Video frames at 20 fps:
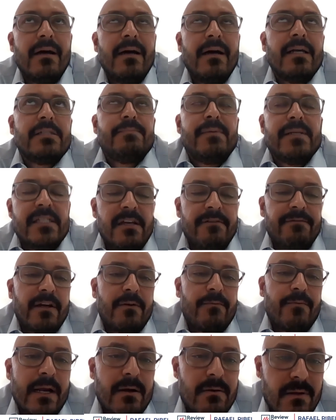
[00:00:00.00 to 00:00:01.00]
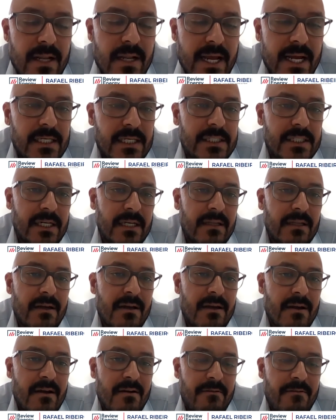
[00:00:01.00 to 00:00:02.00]
specific regulation
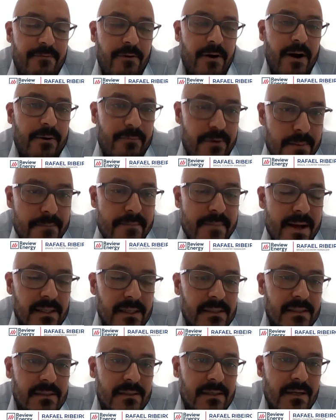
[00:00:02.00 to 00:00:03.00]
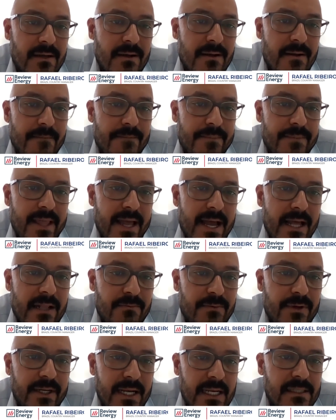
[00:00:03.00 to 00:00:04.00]
for equipments, then
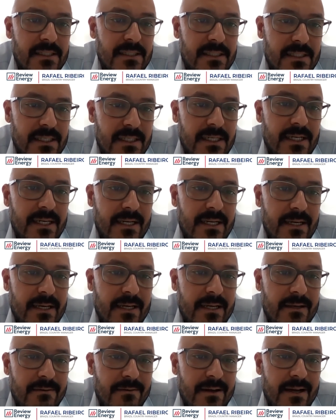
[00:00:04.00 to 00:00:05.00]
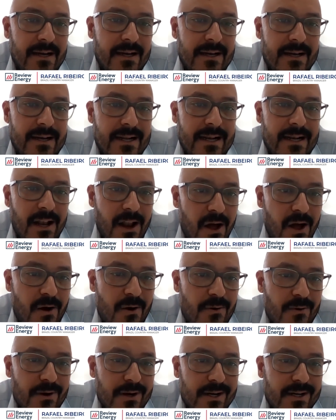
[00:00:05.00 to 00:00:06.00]
we can see
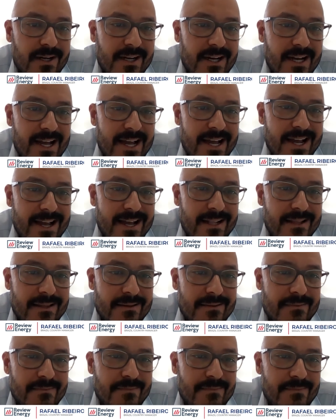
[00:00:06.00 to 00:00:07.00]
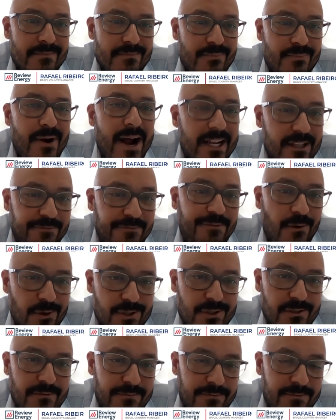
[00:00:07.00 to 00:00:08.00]
long and bright
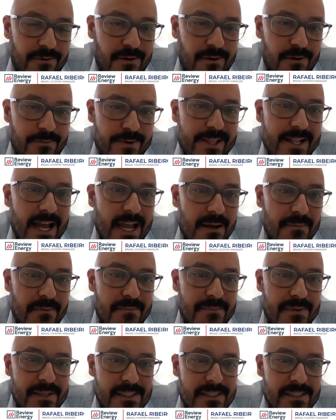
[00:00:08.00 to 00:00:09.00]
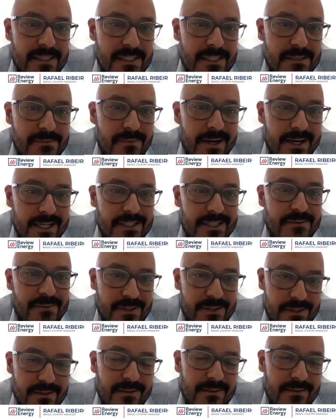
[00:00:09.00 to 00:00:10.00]
future for renewable business market in
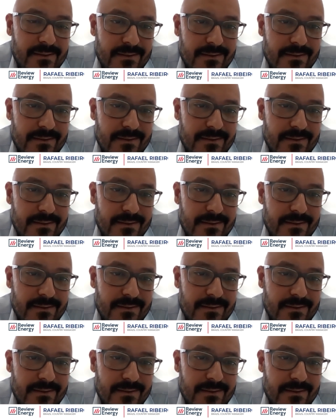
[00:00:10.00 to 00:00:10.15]
Brazil.